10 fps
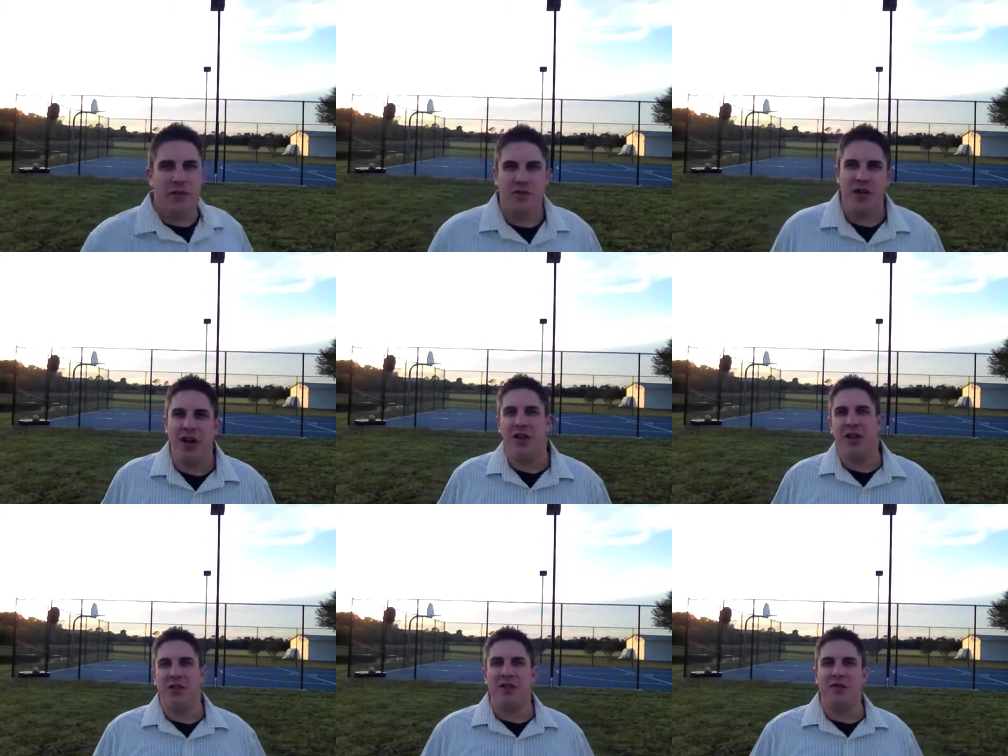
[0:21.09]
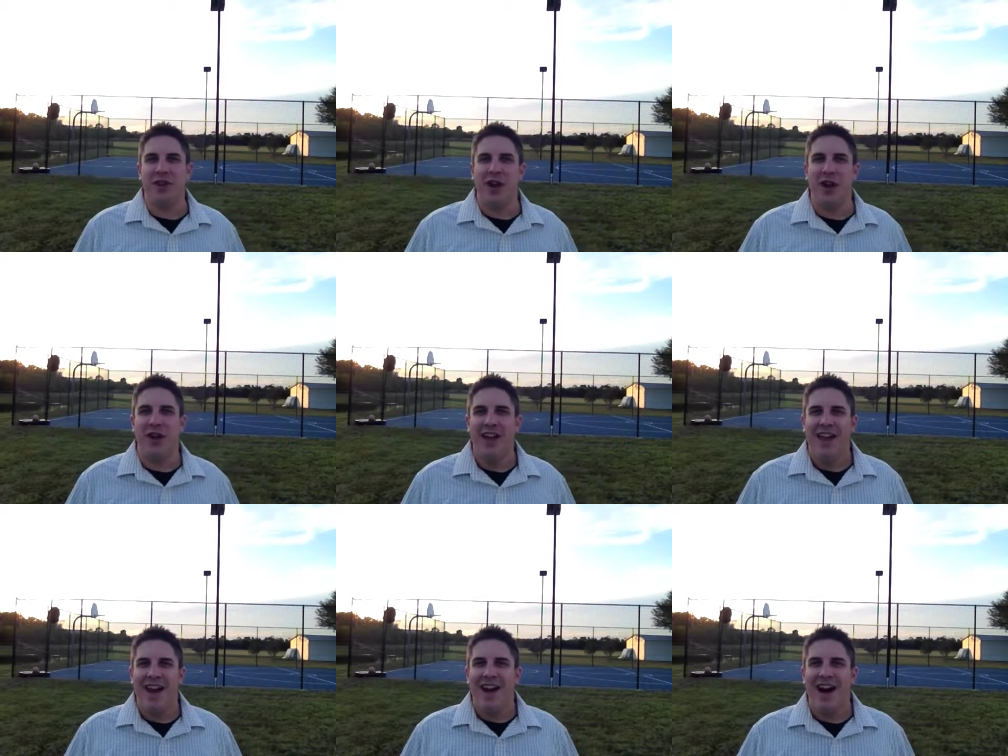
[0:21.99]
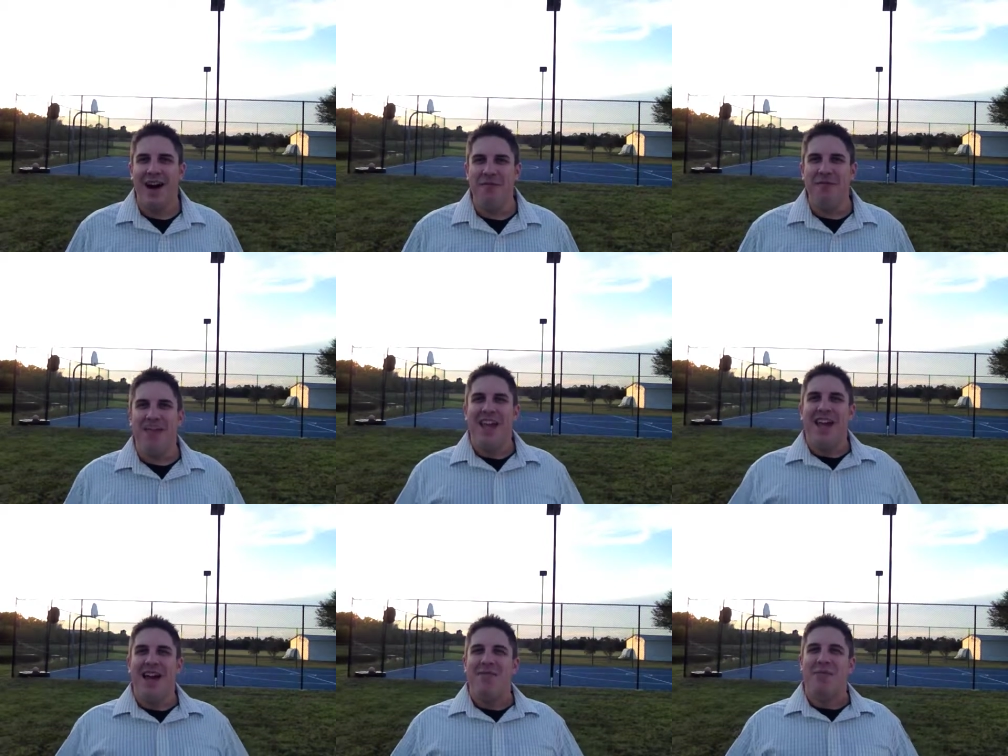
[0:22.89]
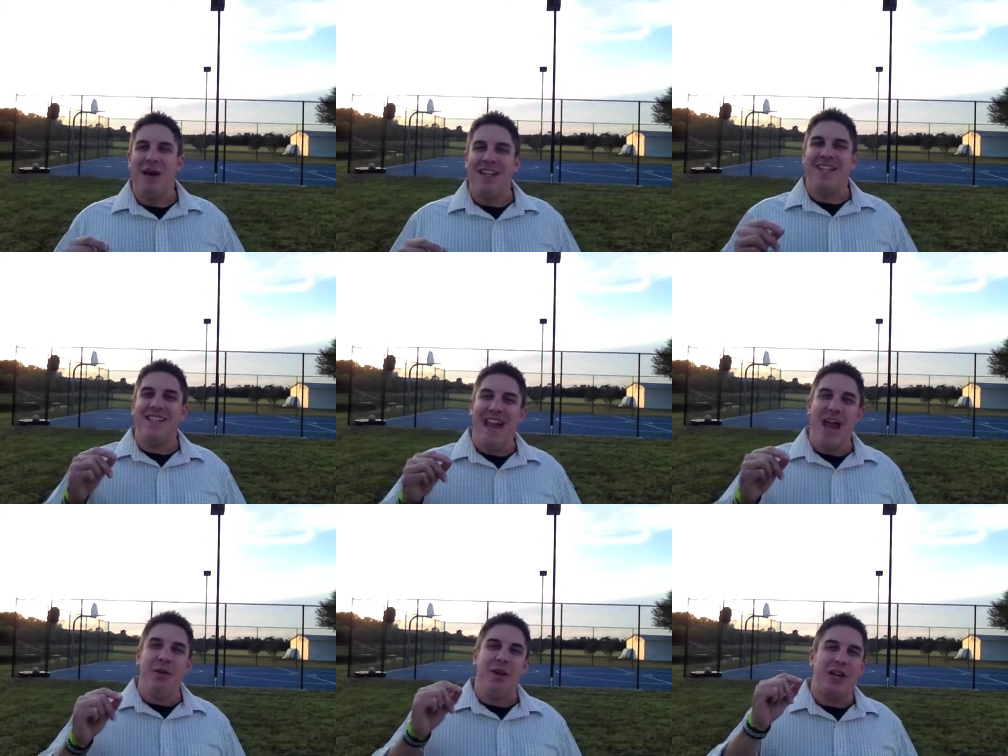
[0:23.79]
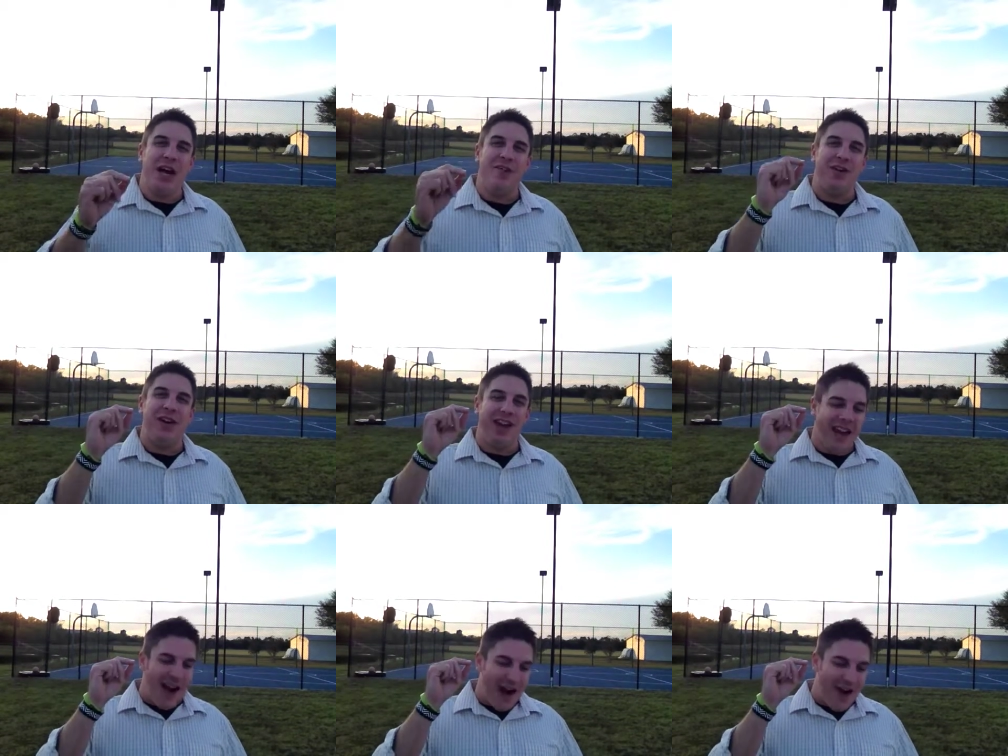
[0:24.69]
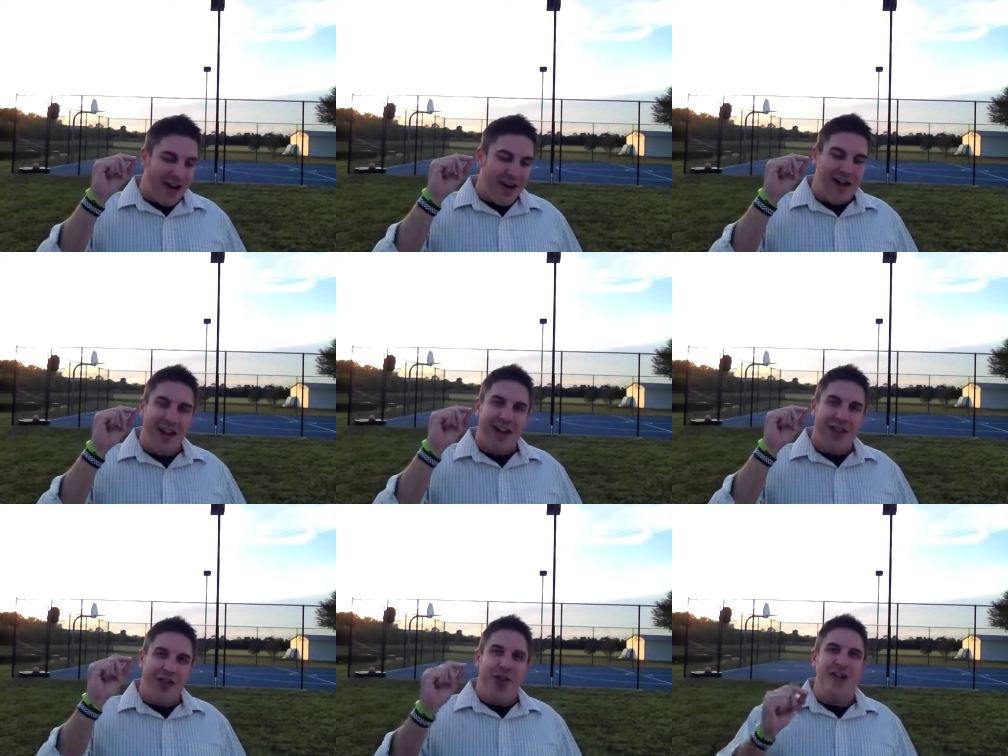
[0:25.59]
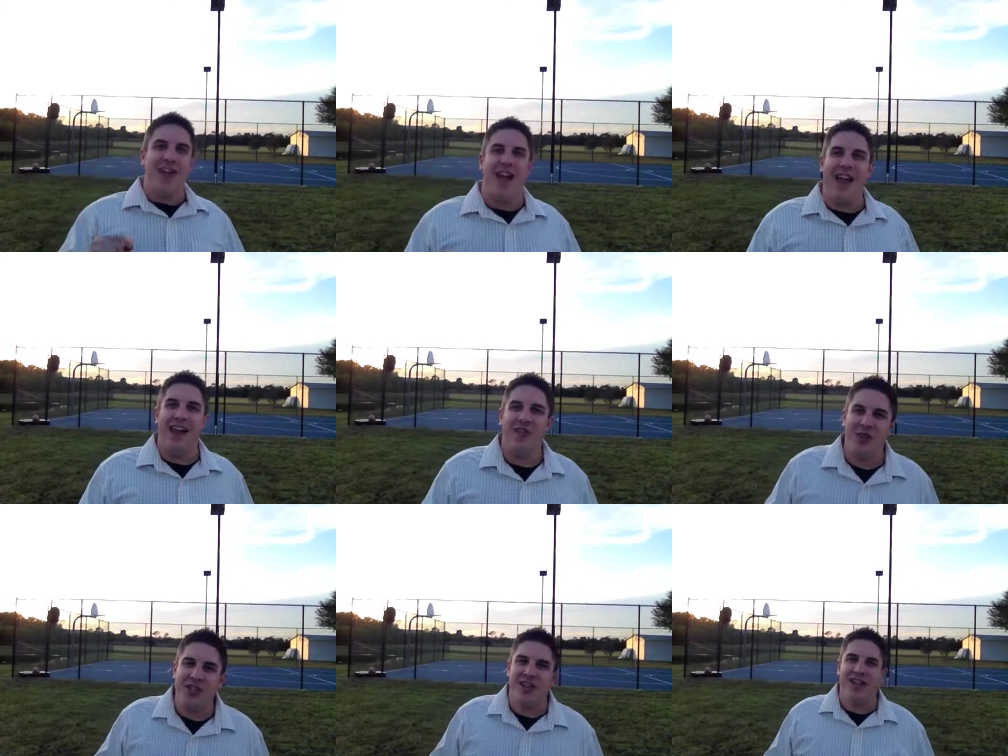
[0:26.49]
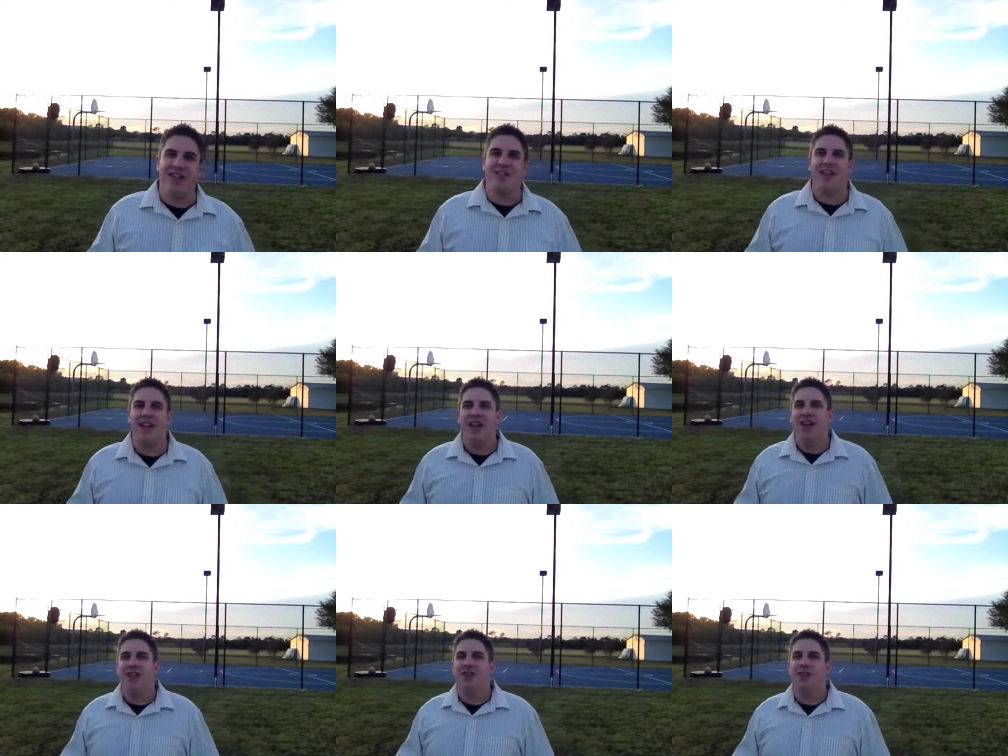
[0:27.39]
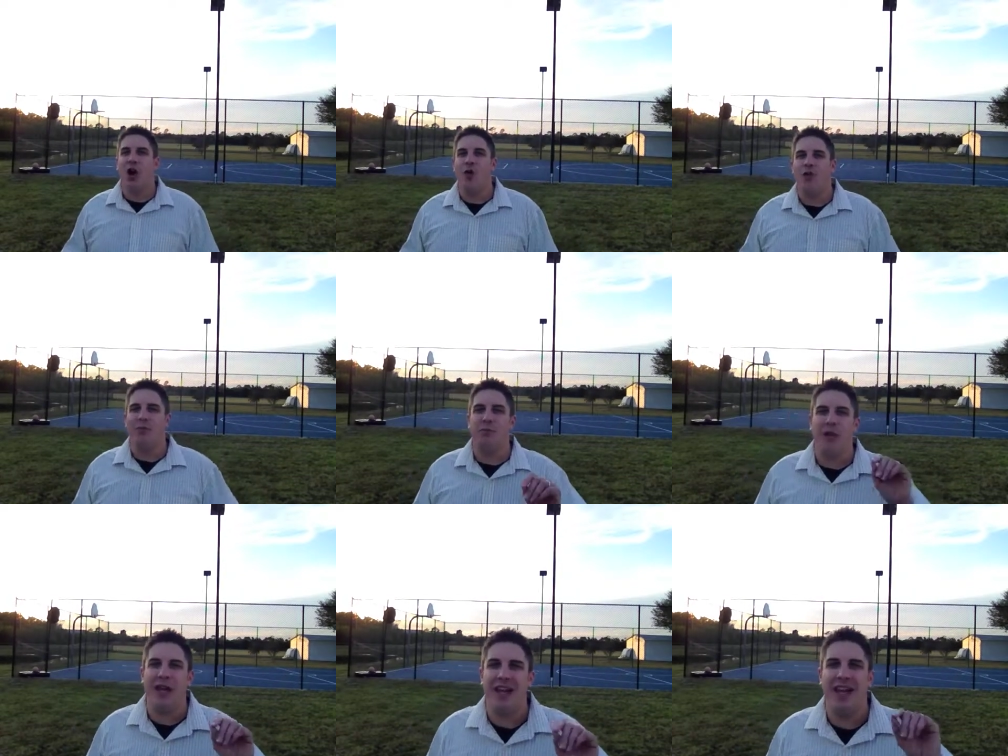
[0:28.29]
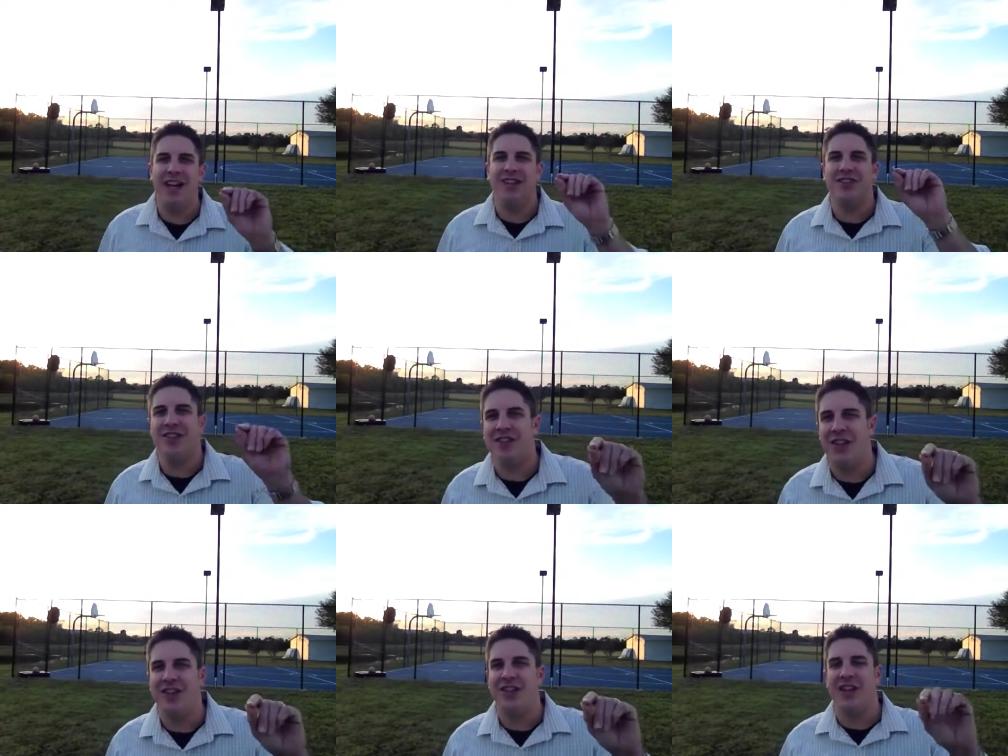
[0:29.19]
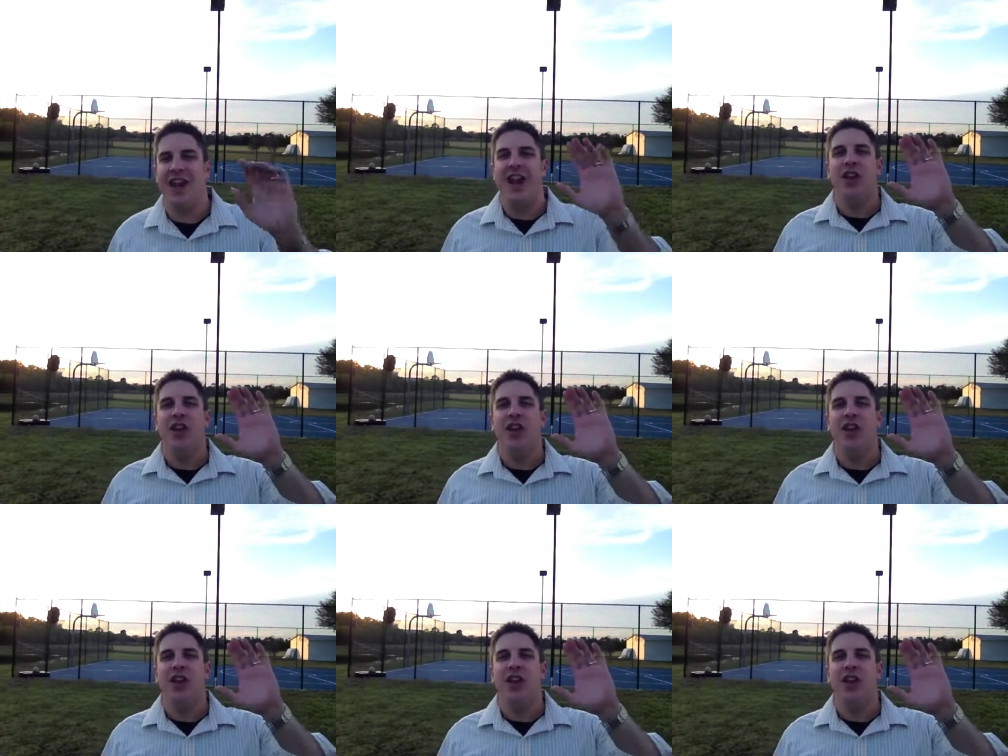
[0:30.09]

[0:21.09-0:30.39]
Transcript: I'm trying to cover this video. Um, but today we are covering our third day, which is don't be a statistic.